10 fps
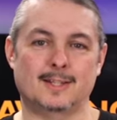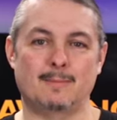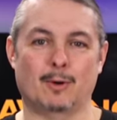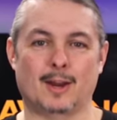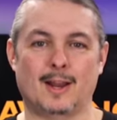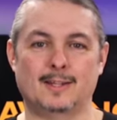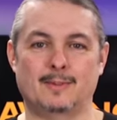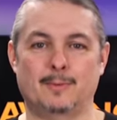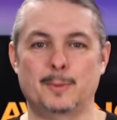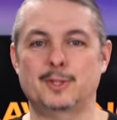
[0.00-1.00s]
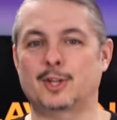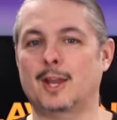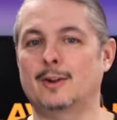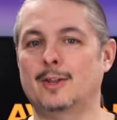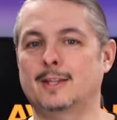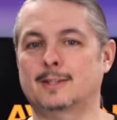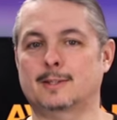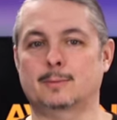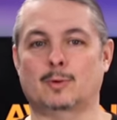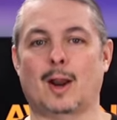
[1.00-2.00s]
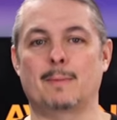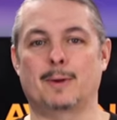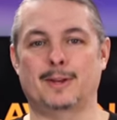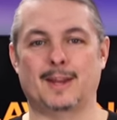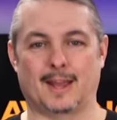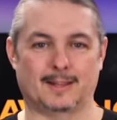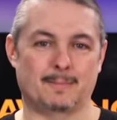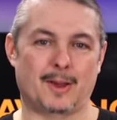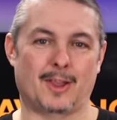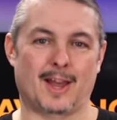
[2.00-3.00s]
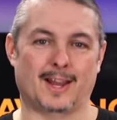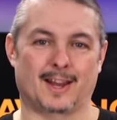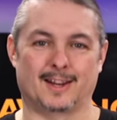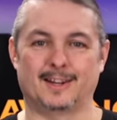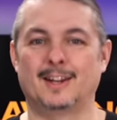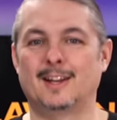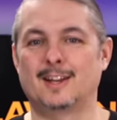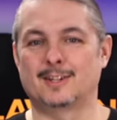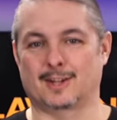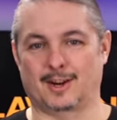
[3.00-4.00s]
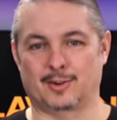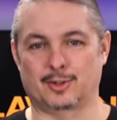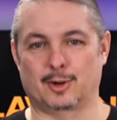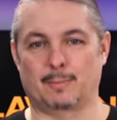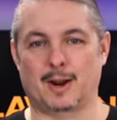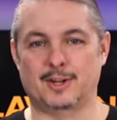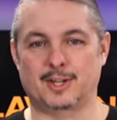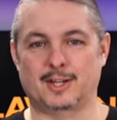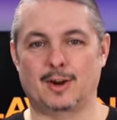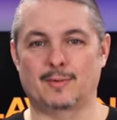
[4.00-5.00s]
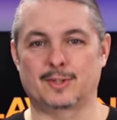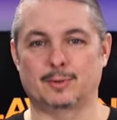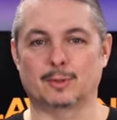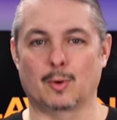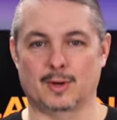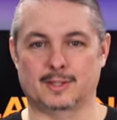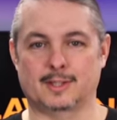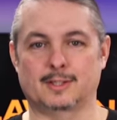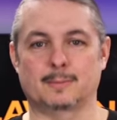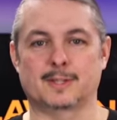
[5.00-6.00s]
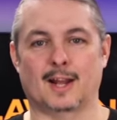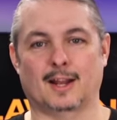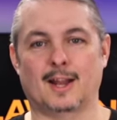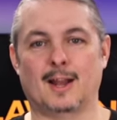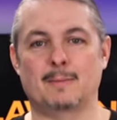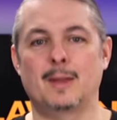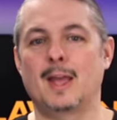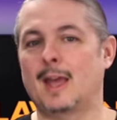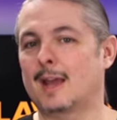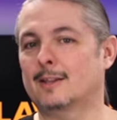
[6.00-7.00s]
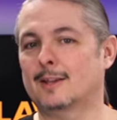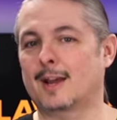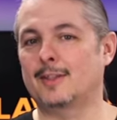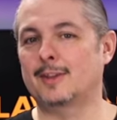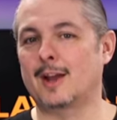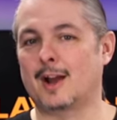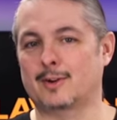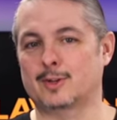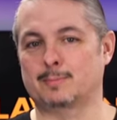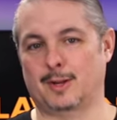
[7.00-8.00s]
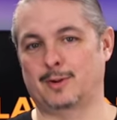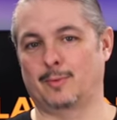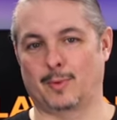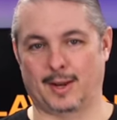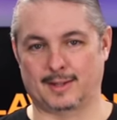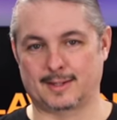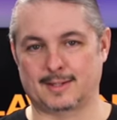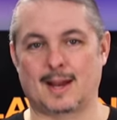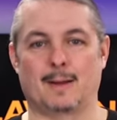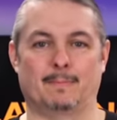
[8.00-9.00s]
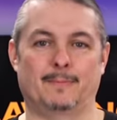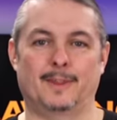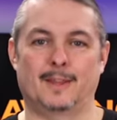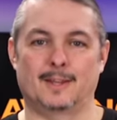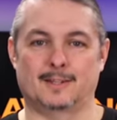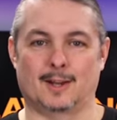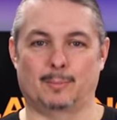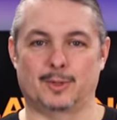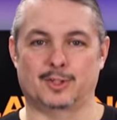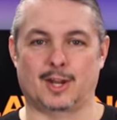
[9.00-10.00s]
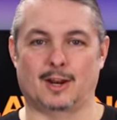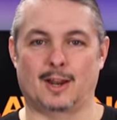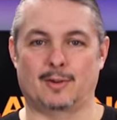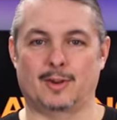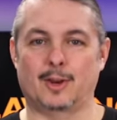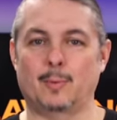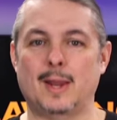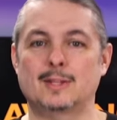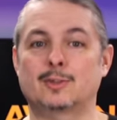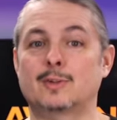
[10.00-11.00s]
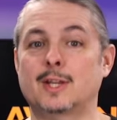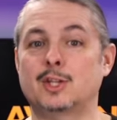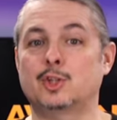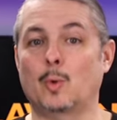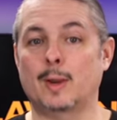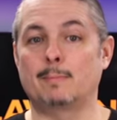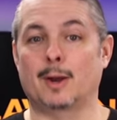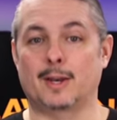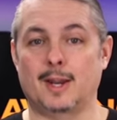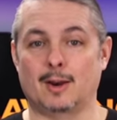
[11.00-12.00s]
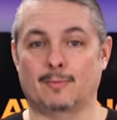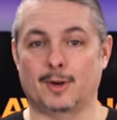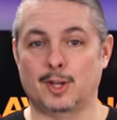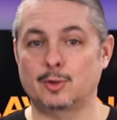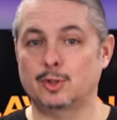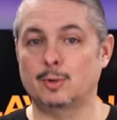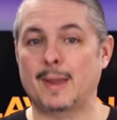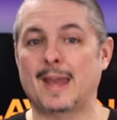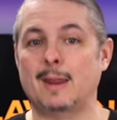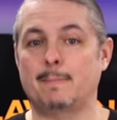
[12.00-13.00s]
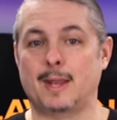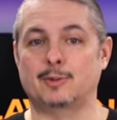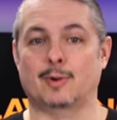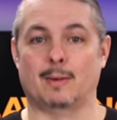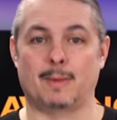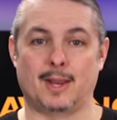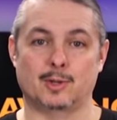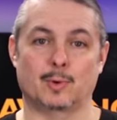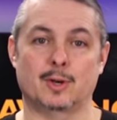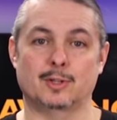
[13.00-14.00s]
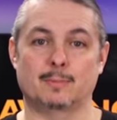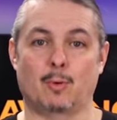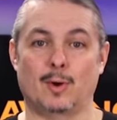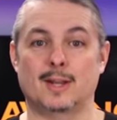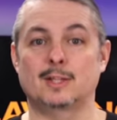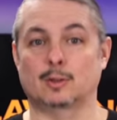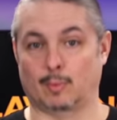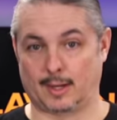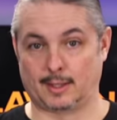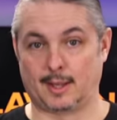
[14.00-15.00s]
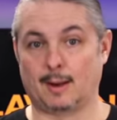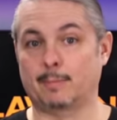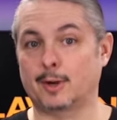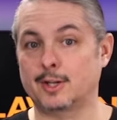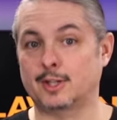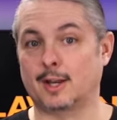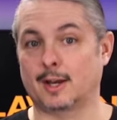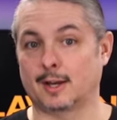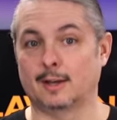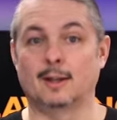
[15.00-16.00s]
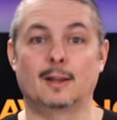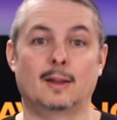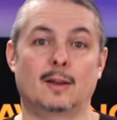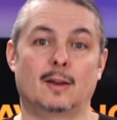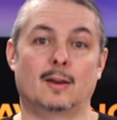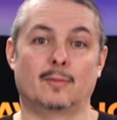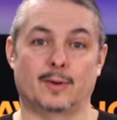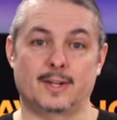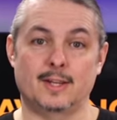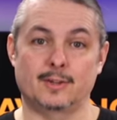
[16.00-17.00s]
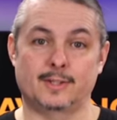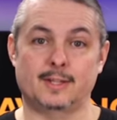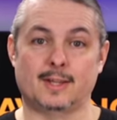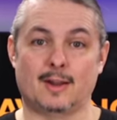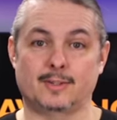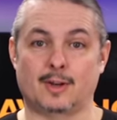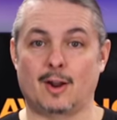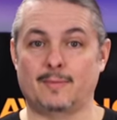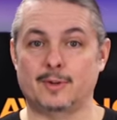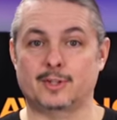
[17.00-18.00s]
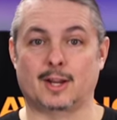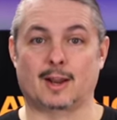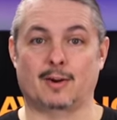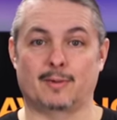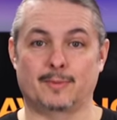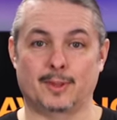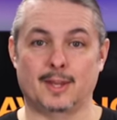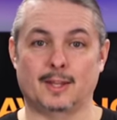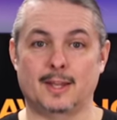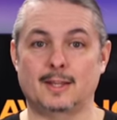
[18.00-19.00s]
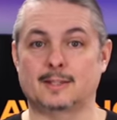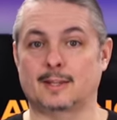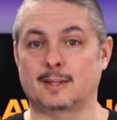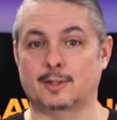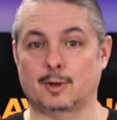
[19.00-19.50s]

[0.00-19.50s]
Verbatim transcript: to see more content from this channel, hit the subscribe button and the bell icon. To hire a Sure project, head over to lawrencesystems.com and click on the Hire Us button right at the top. To help this channel out in other ways, there's a join button here for YouTube and a Patreon page where your support is greatly appreciated. For deals, discounts, and offers, check out our affiliate links in the